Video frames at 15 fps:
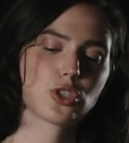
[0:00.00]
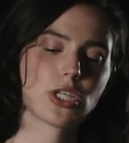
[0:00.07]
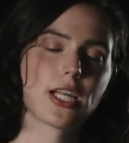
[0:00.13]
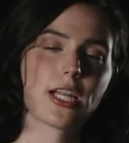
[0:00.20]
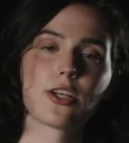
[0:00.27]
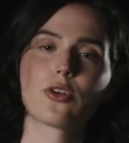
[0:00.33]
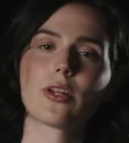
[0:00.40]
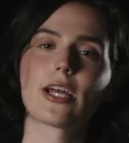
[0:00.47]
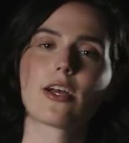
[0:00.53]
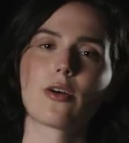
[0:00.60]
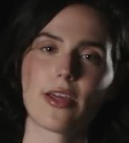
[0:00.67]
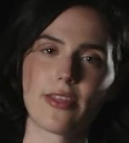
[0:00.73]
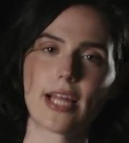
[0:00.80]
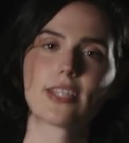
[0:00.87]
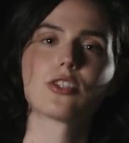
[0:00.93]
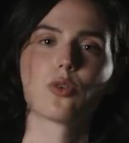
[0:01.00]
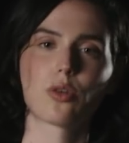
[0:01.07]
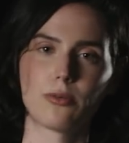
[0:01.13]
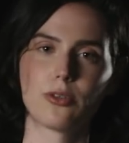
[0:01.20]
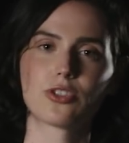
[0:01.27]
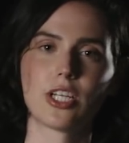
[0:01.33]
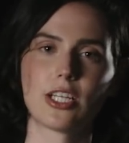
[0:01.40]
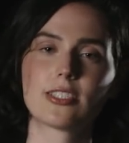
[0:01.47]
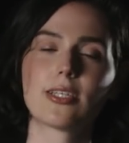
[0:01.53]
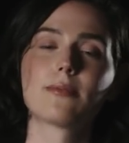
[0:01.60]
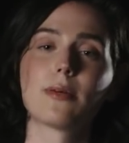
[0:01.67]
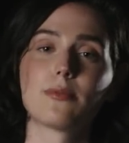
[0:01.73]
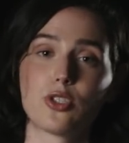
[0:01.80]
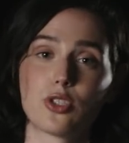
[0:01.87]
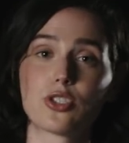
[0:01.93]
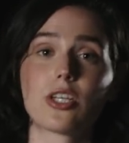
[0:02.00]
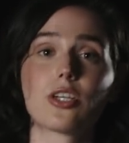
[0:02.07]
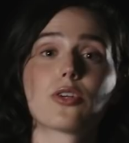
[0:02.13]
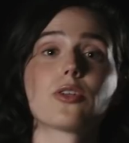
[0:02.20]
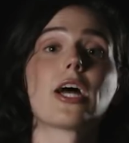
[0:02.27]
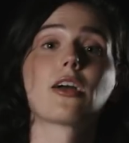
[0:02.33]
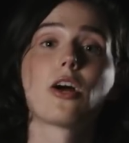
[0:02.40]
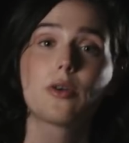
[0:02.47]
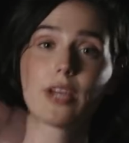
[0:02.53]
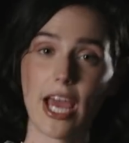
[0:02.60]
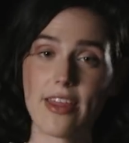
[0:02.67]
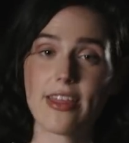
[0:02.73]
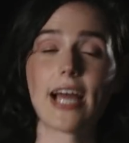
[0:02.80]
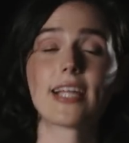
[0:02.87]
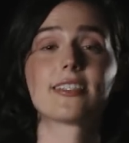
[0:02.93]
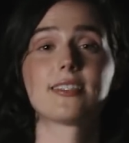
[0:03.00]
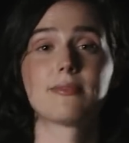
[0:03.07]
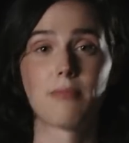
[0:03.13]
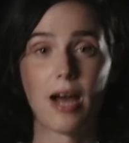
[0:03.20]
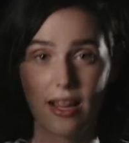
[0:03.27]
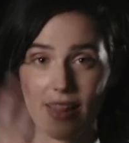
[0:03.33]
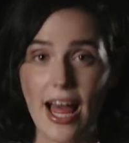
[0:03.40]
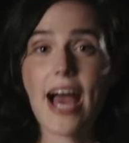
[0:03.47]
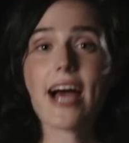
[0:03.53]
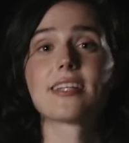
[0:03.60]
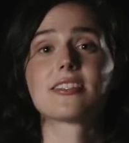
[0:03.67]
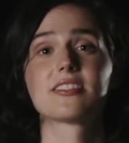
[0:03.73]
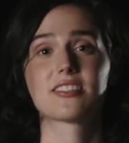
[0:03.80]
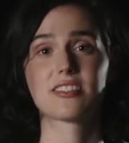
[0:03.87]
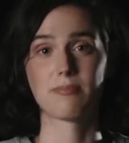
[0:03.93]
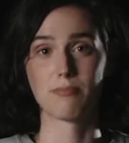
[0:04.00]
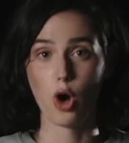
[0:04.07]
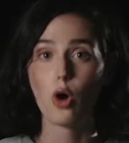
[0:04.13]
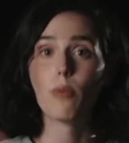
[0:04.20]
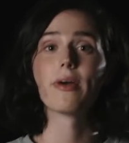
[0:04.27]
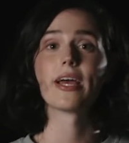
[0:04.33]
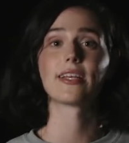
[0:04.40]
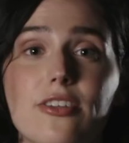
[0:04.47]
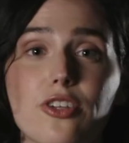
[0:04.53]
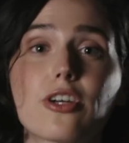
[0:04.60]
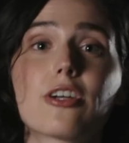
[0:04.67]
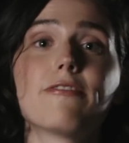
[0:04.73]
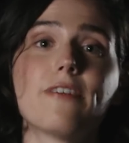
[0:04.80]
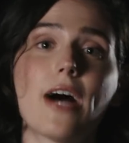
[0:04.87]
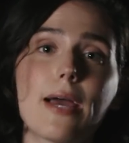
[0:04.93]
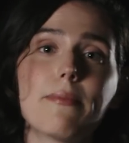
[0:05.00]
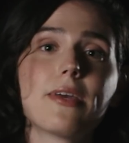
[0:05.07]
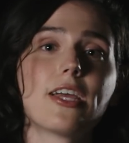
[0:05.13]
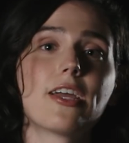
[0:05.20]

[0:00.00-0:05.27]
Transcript: shit and you're like, okay, that's a normal shit. And sometimes you shit and you're like, okay, that's my last moment. And they're gonna find me